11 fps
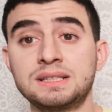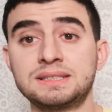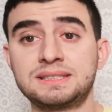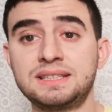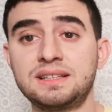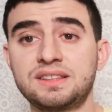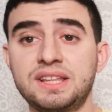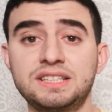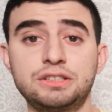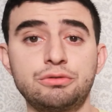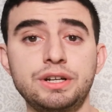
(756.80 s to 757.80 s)
Since
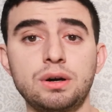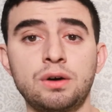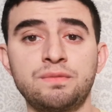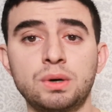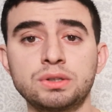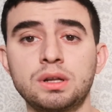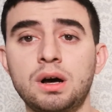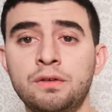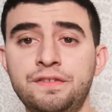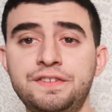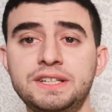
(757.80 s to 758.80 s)
the degree of model
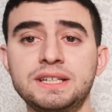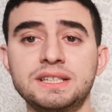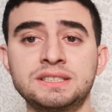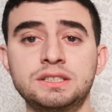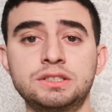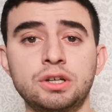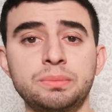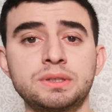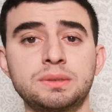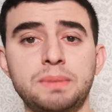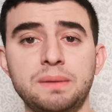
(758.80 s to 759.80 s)
overfitting is
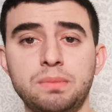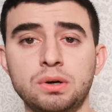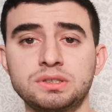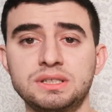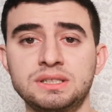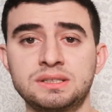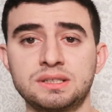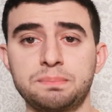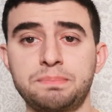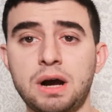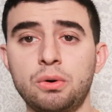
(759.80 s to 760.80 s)
determined by both its
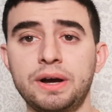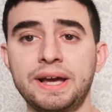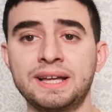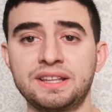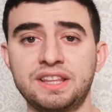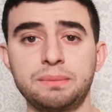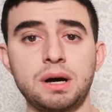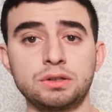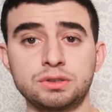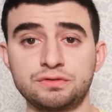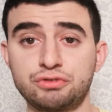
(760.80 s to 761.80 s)
power and the
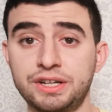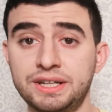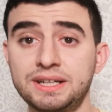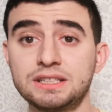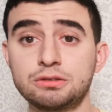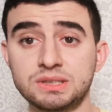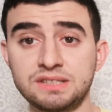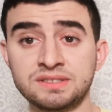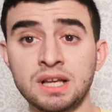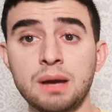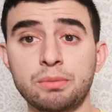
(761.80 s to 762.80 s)
amount of training it
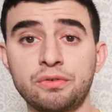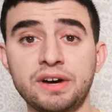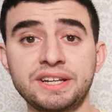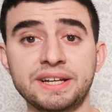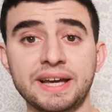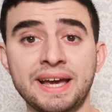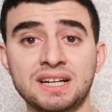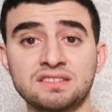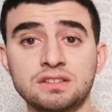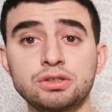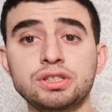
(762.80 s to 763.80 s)
receives, providing a
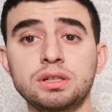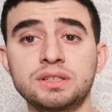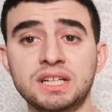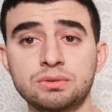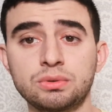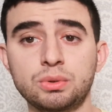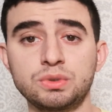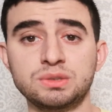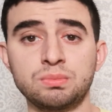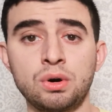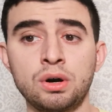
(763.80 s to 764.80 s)
convolutional network
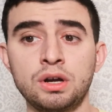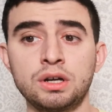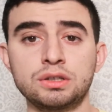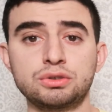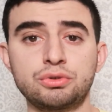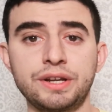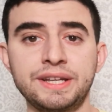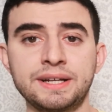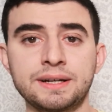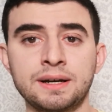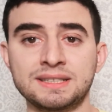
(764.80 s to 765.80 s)
with more
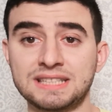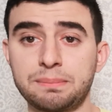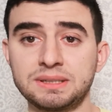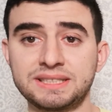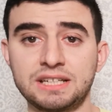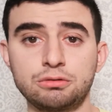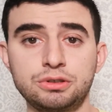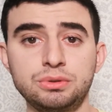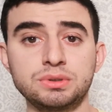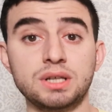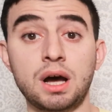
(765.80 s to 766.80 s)
training examples can
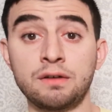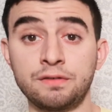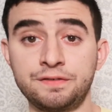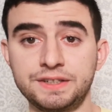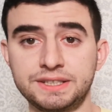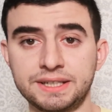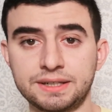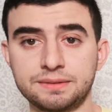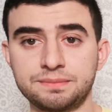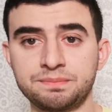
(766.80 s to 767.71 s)
reduce overfitting.